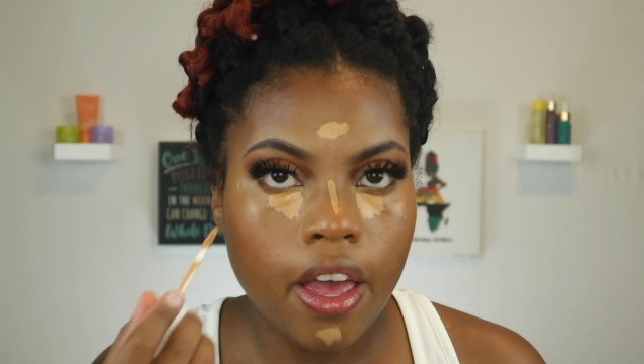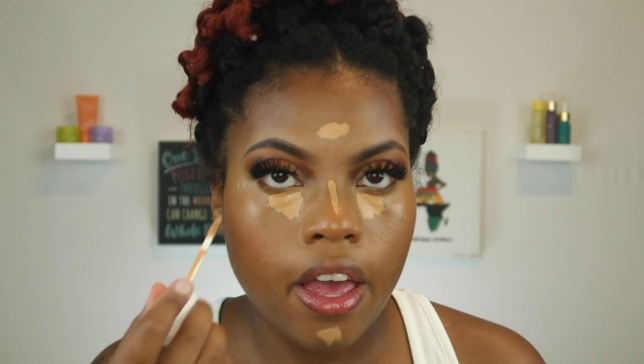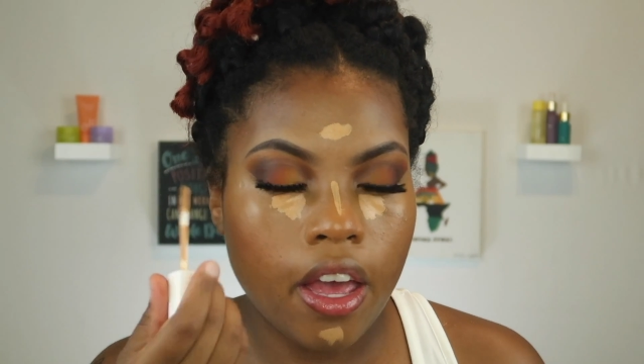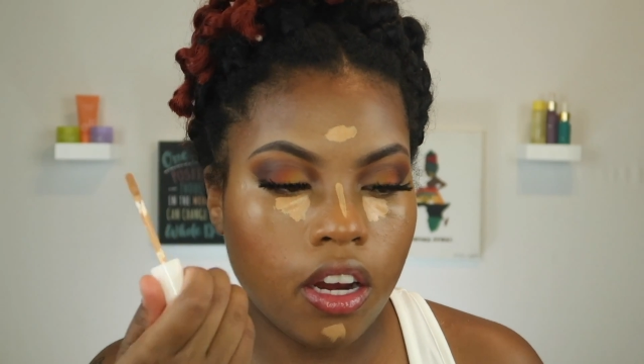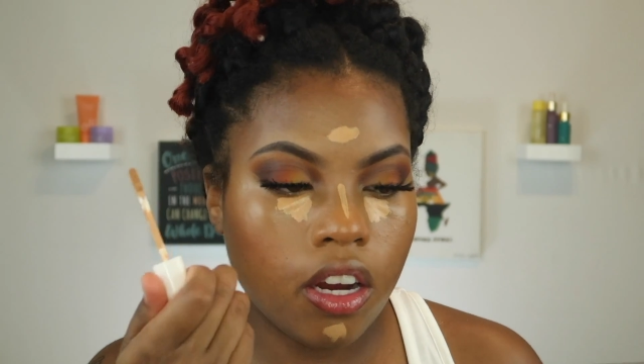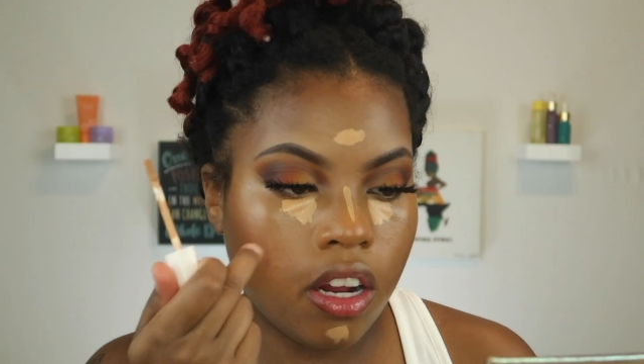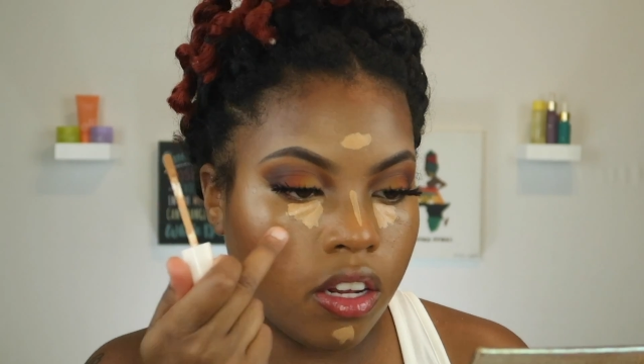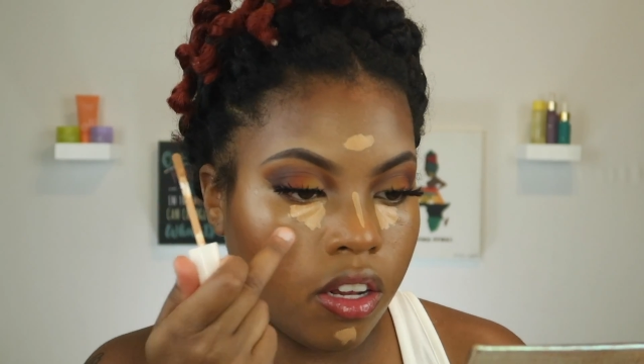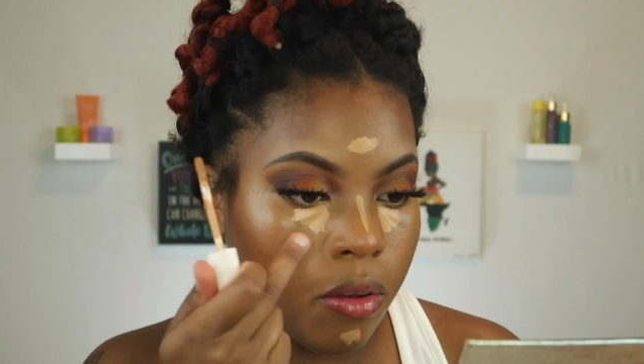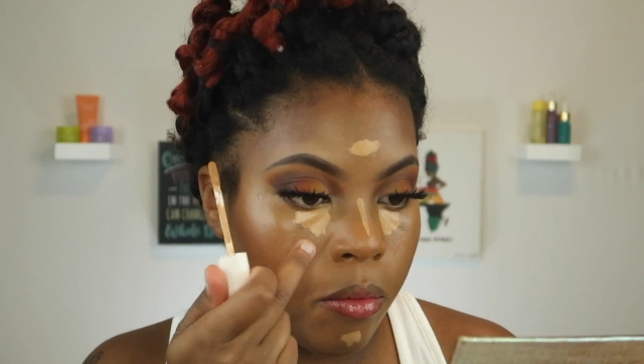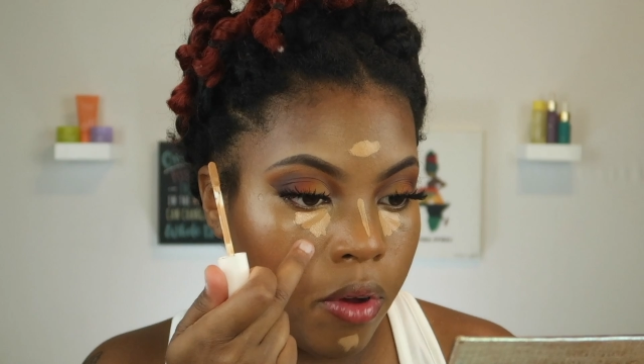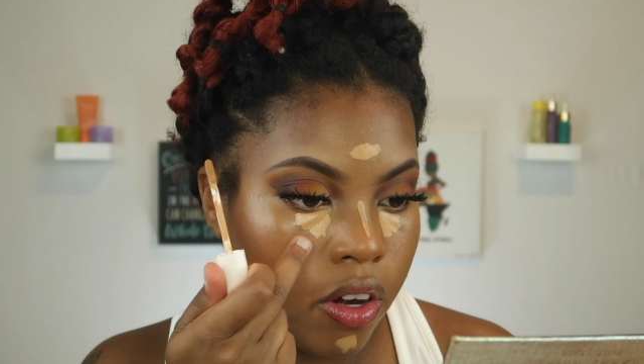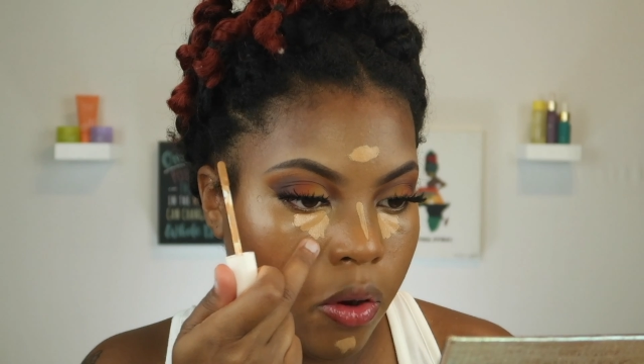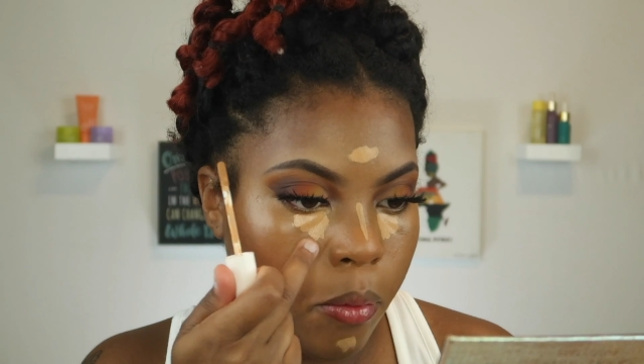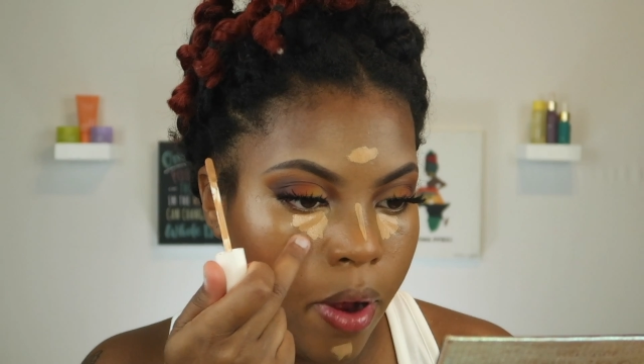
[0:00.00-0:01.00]
And
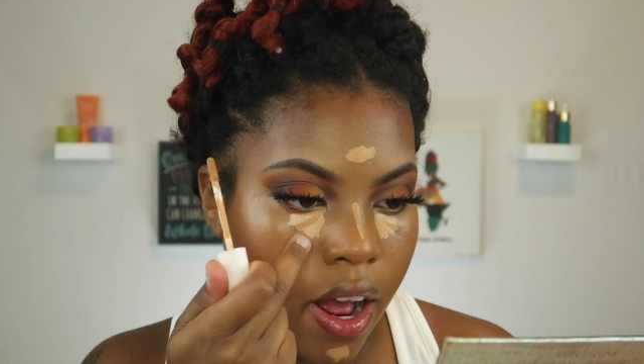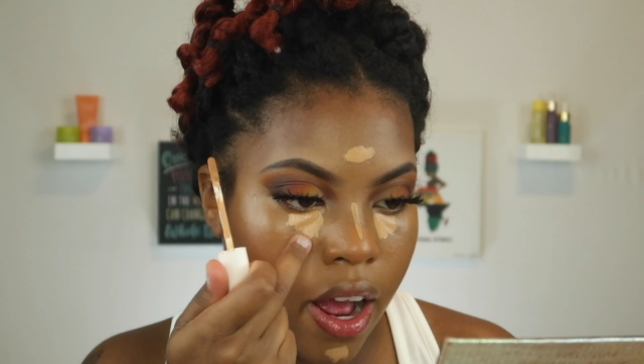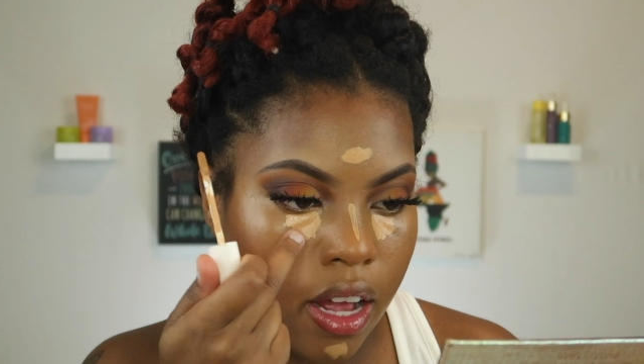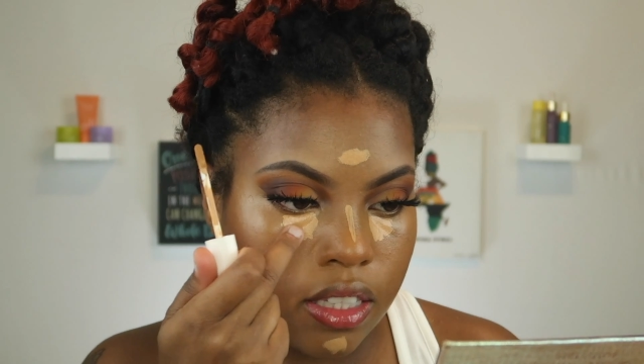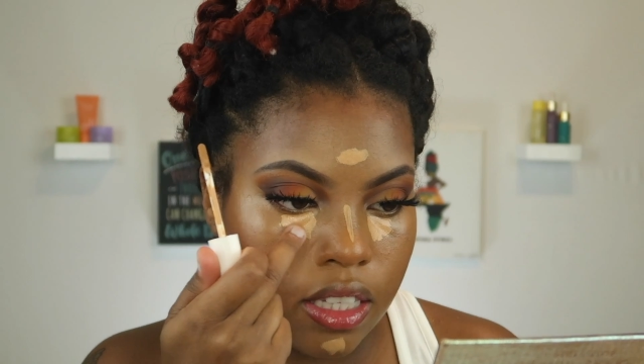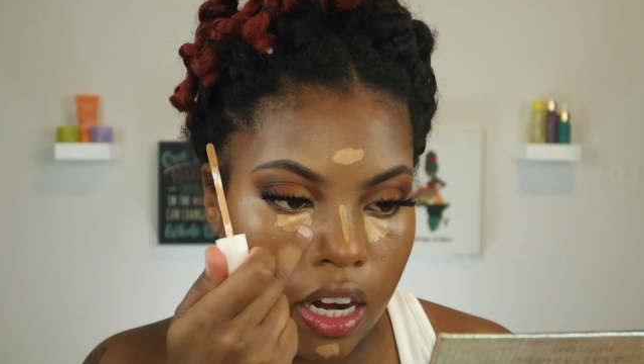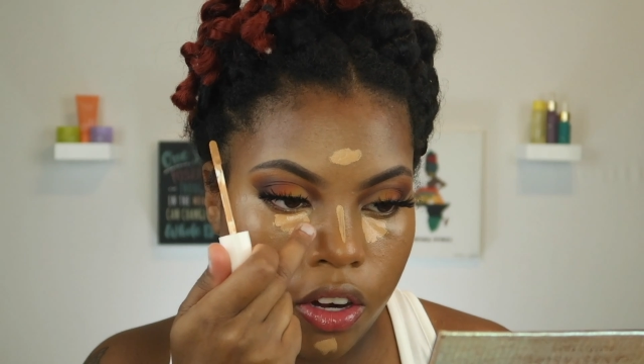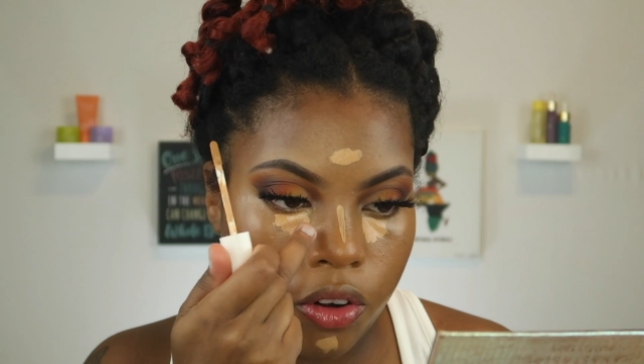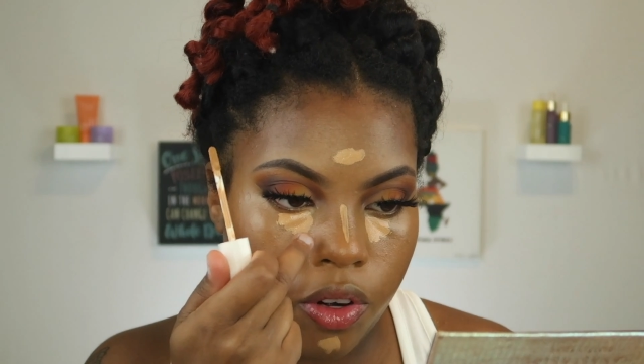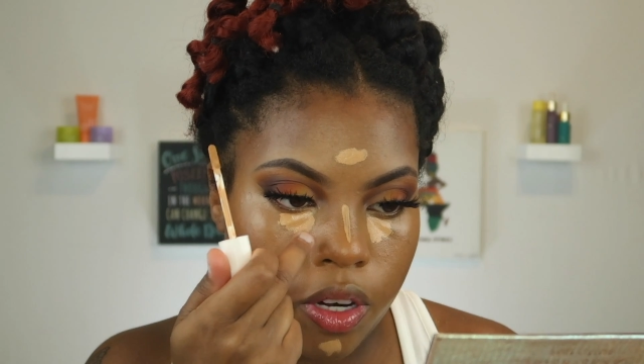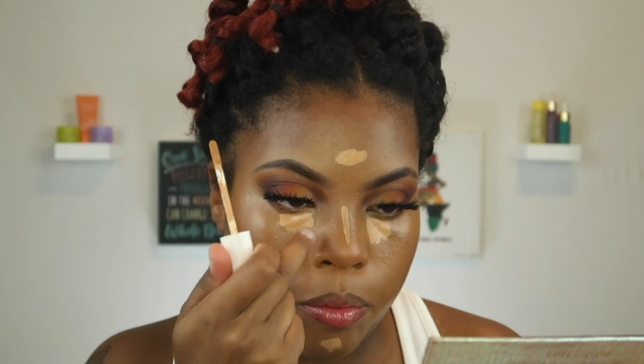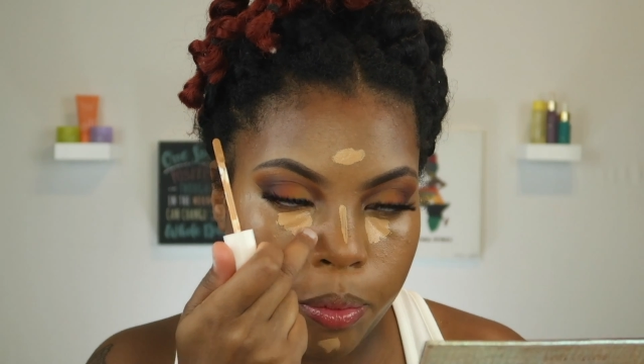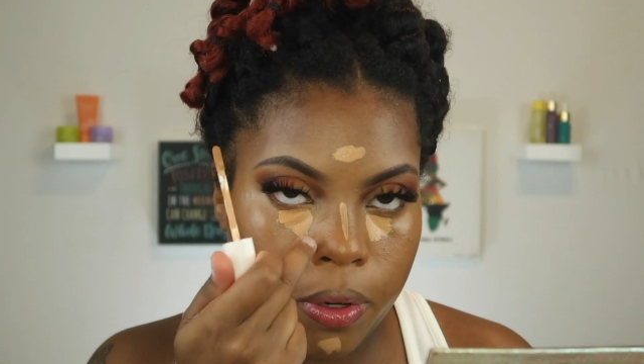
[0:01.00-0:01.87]
under my eyes, I literally